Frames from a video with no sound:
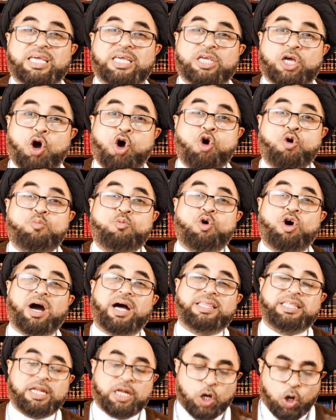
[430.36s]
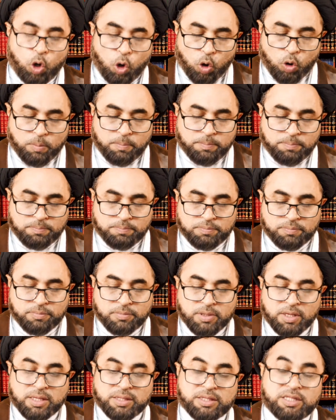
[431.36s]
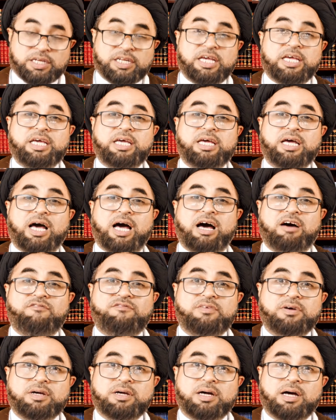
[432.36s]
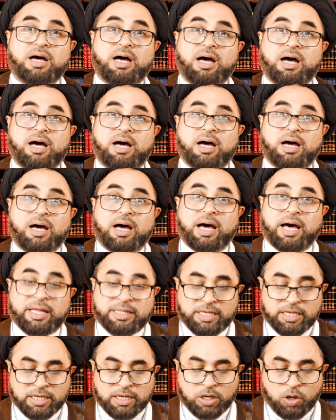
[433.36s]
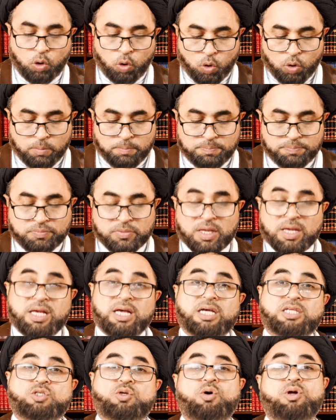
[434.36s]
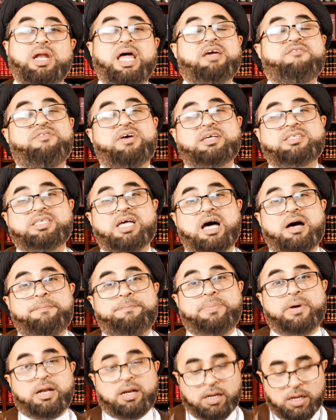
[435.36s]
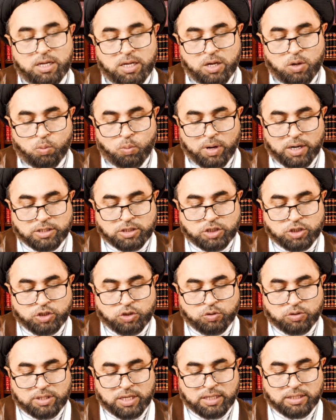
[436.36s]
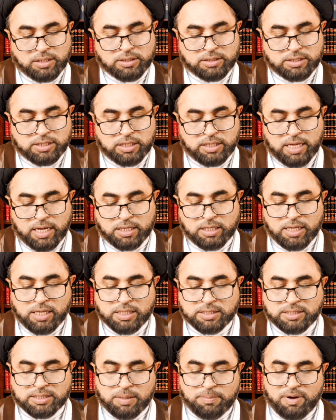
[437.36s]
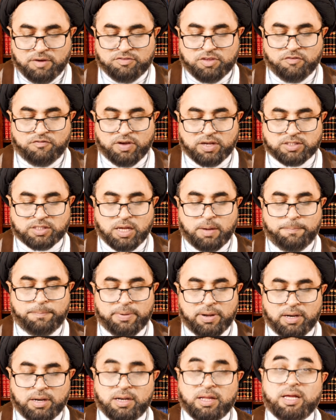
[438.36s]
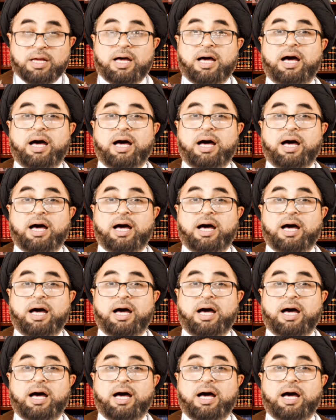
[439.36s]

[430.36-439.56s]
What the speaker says: Yawmu Ghadeer Khum, the day of Ghadeer Khum. So like, for example, what you can see that some of the, for example,